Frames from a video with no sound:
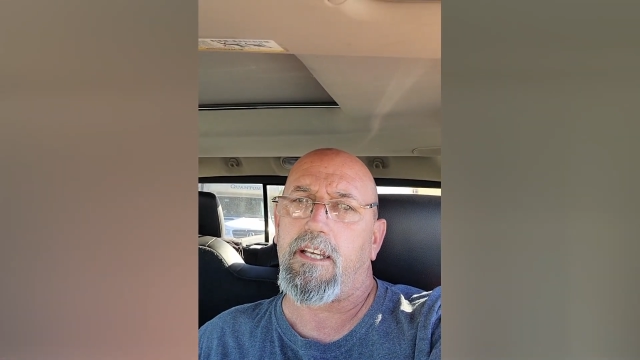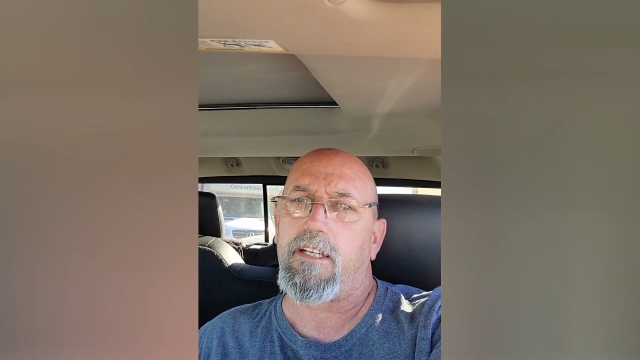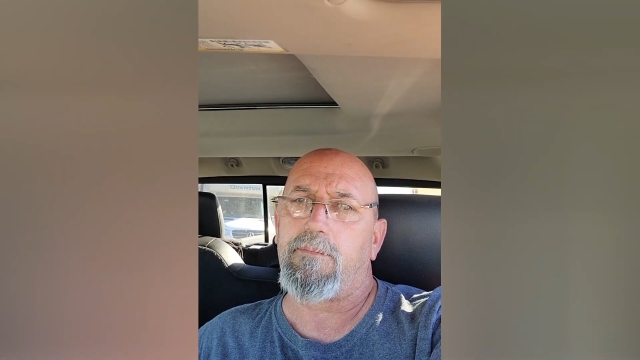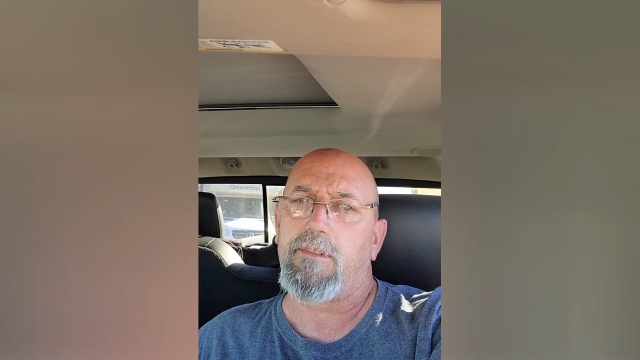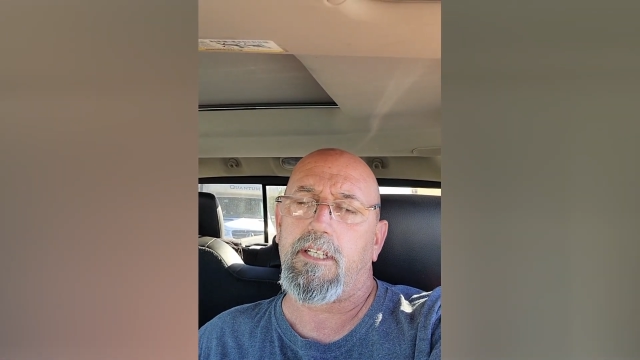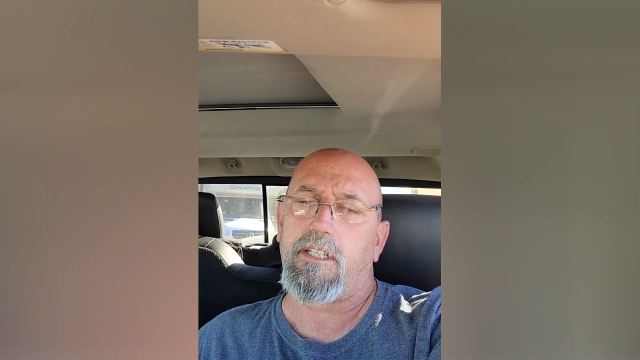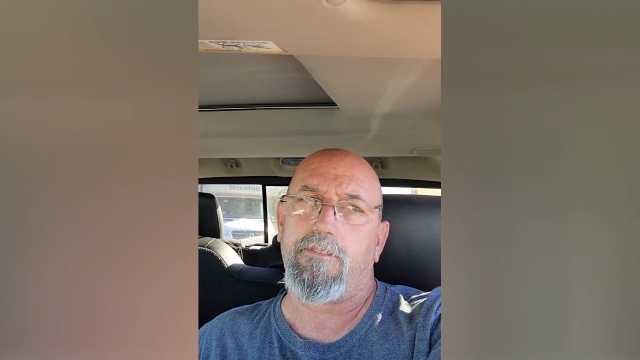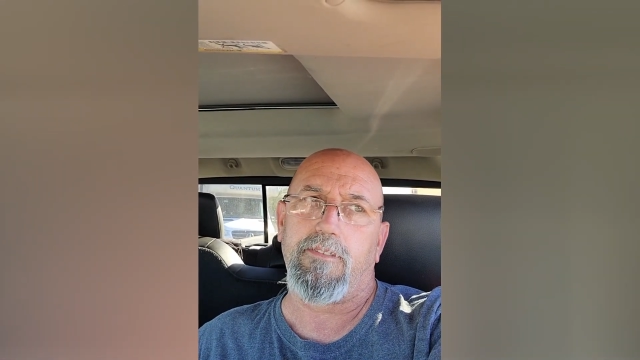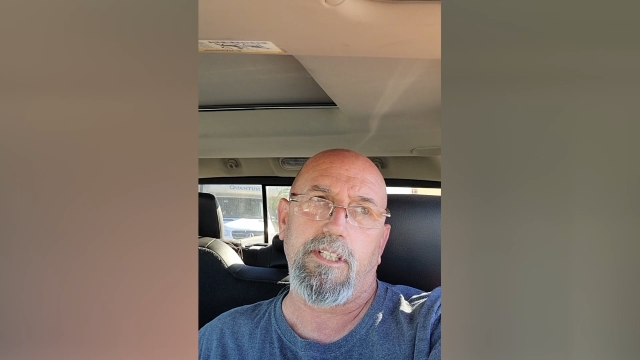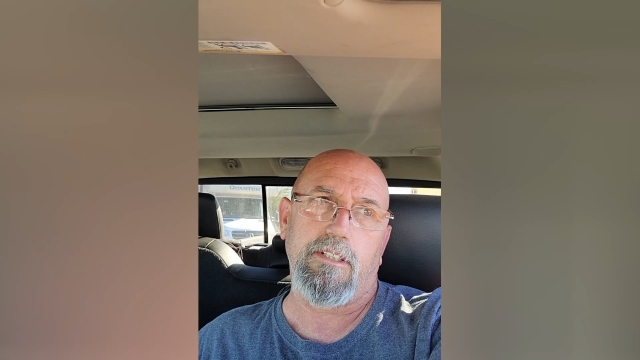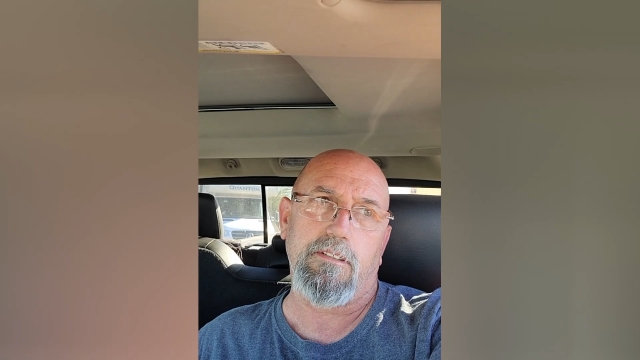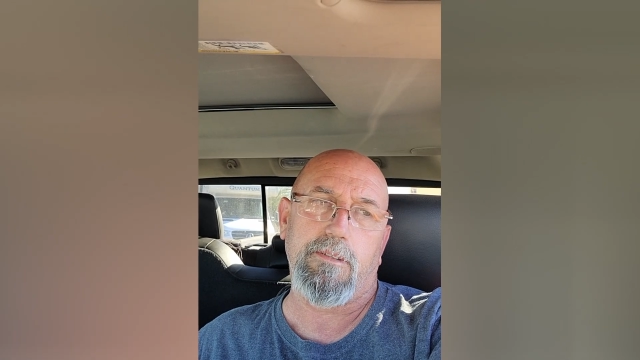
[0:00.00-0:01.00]
I'm not going to
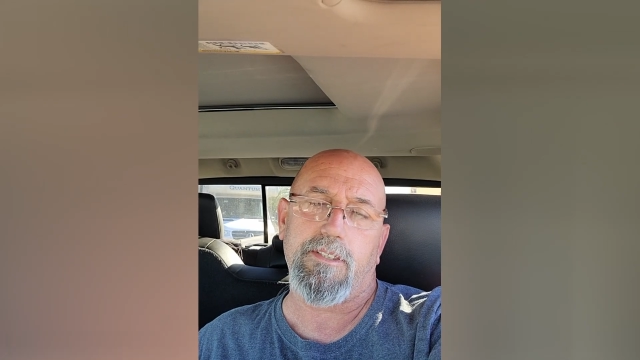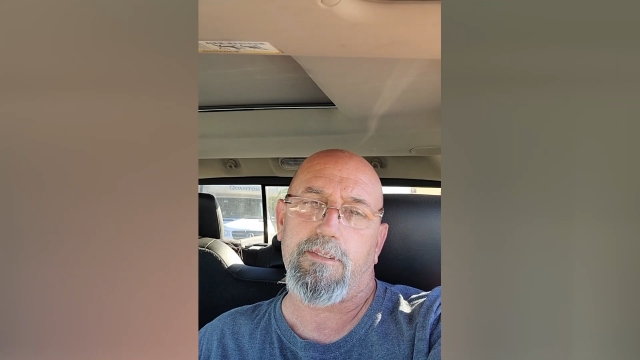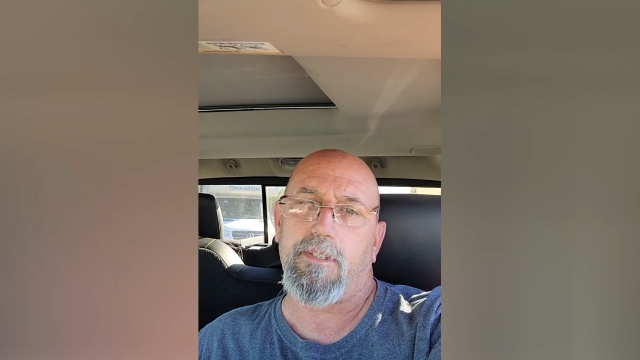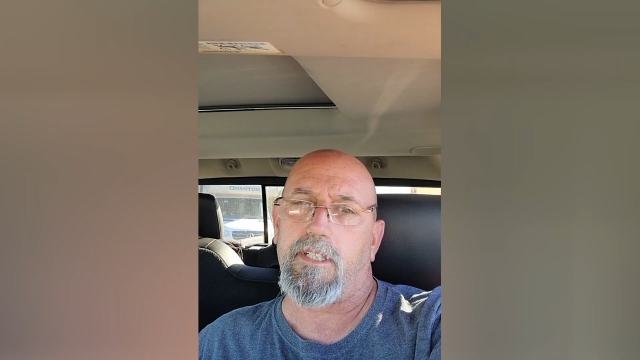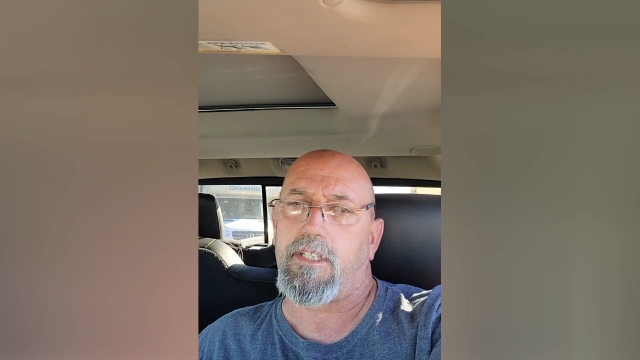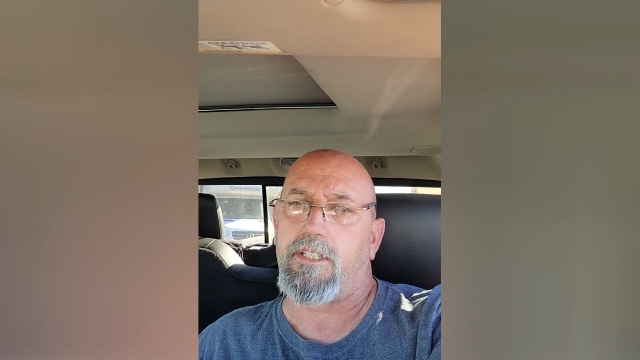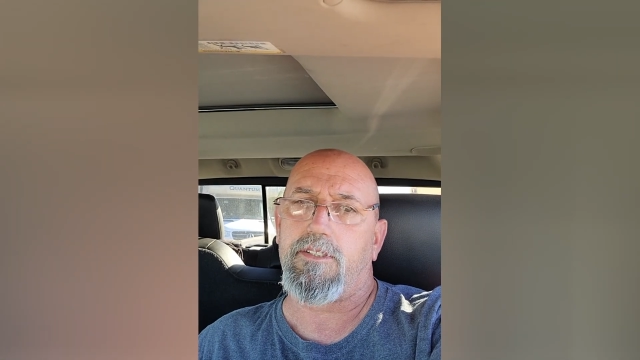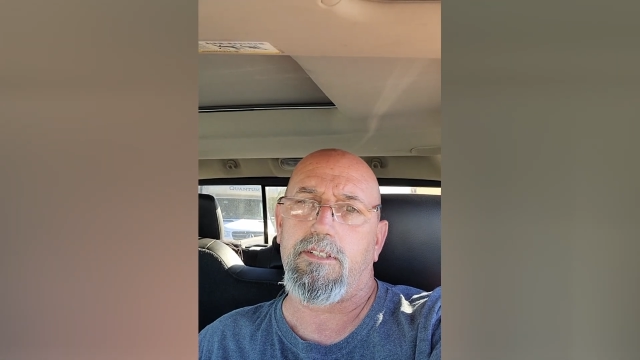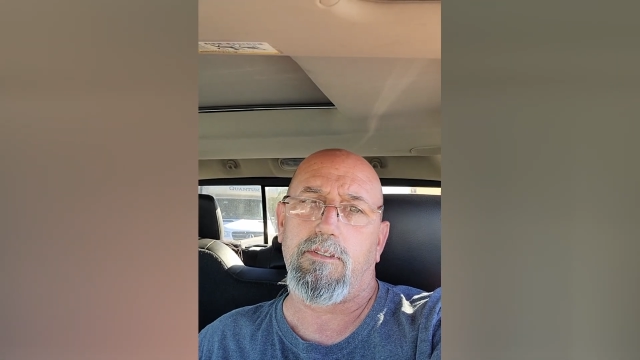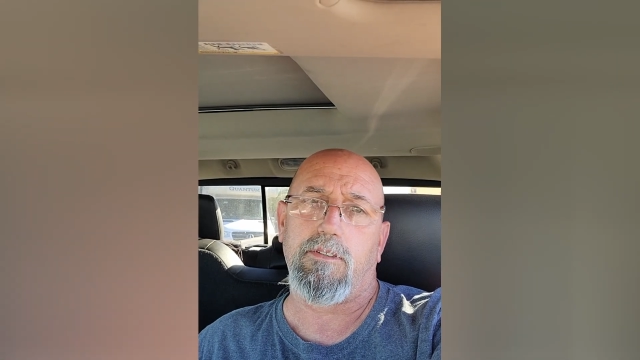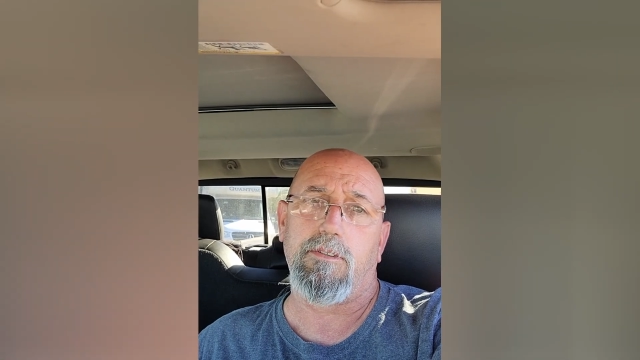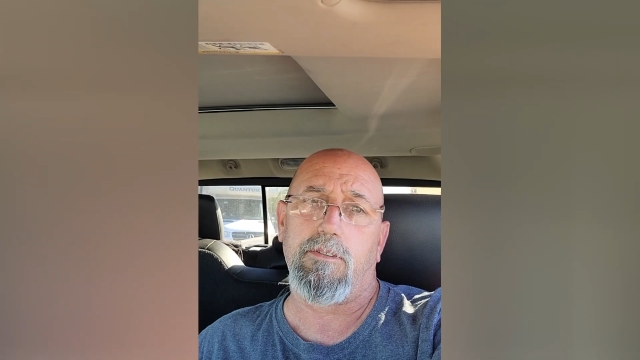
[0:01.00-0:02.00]
video it because I'm not going to
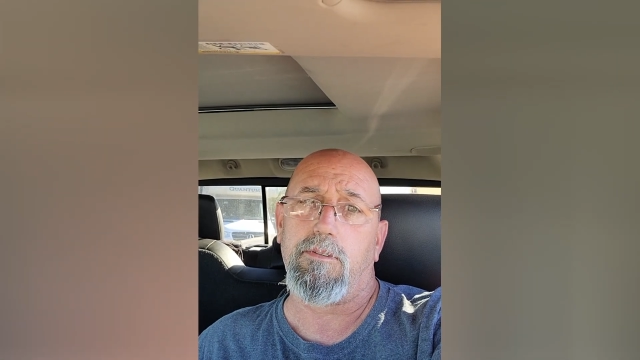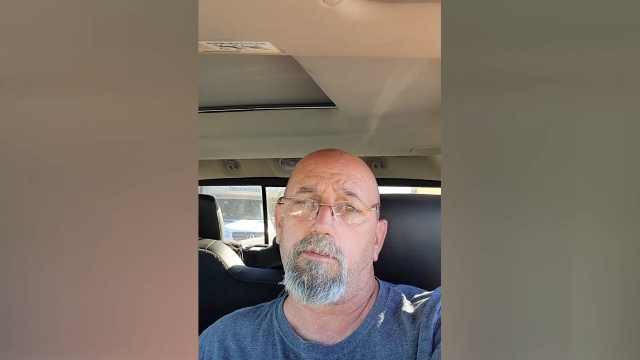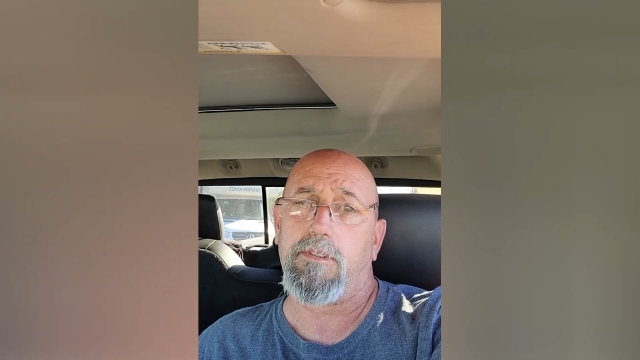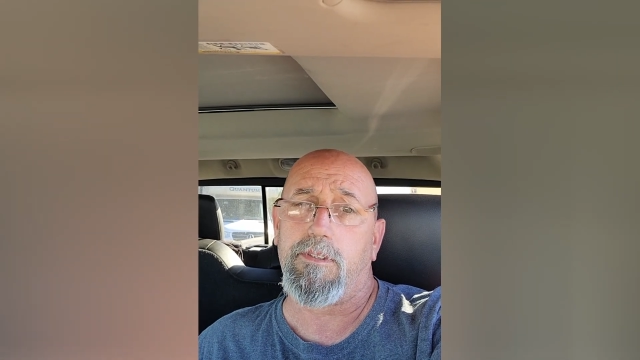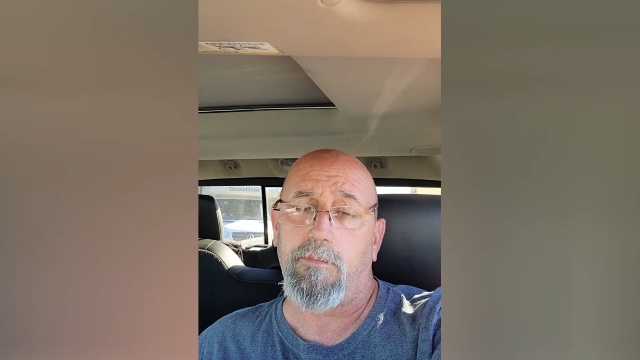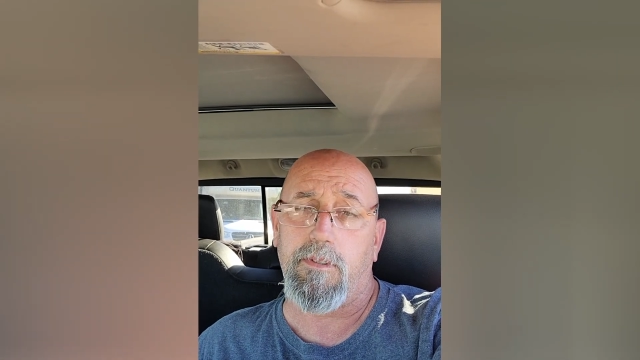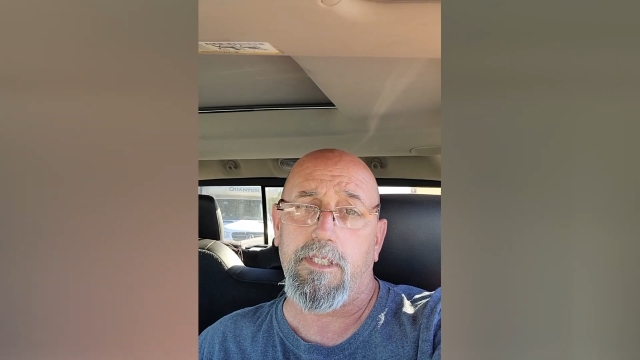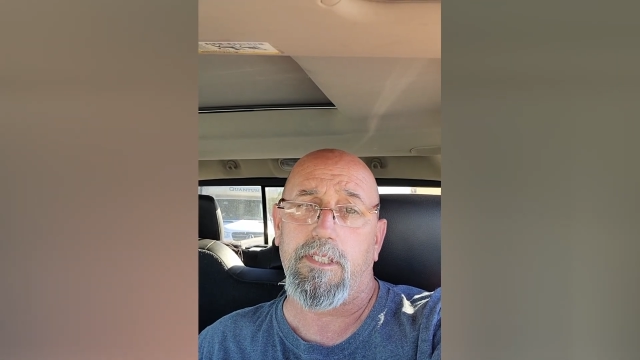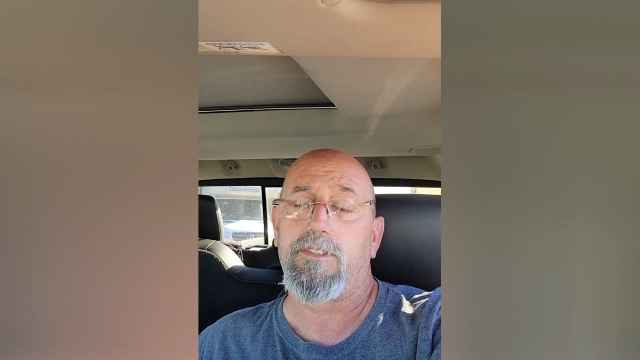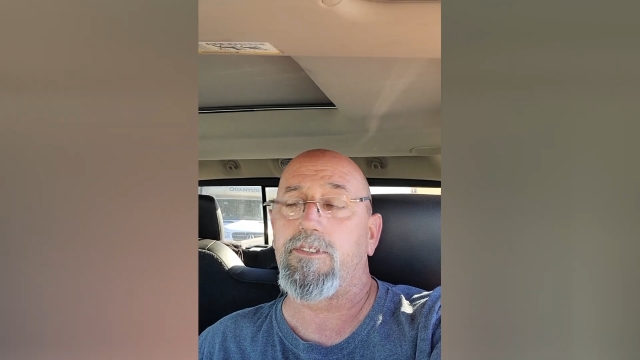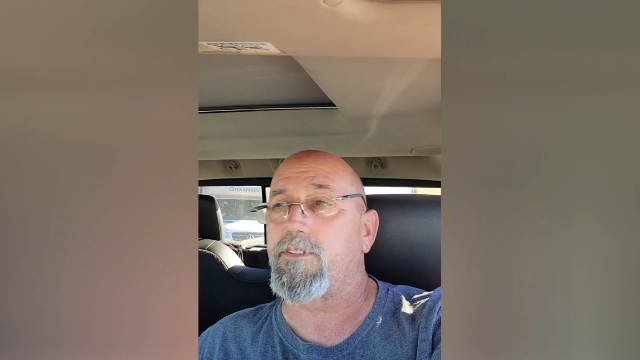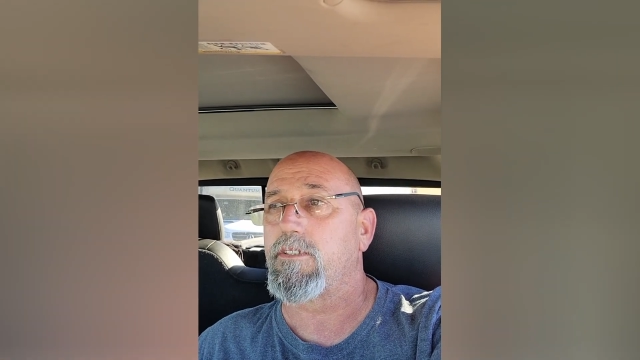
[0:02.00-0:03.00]
show who it
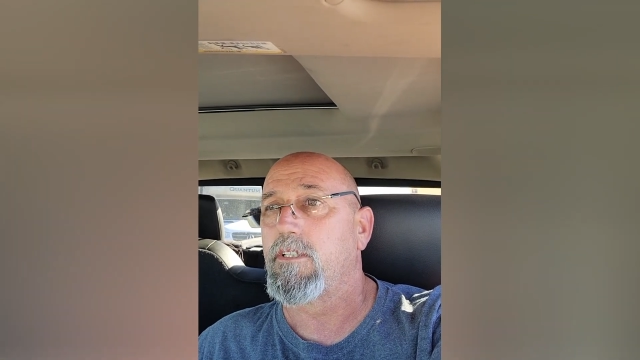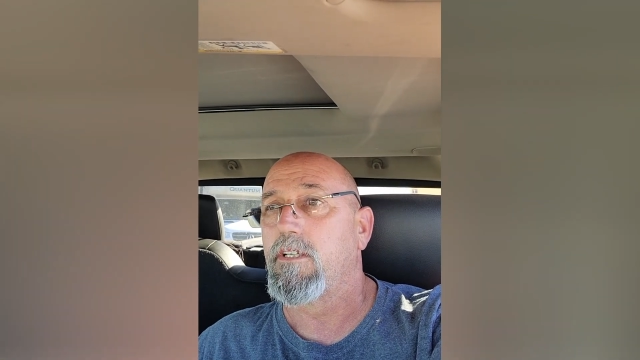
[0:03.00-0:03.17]
was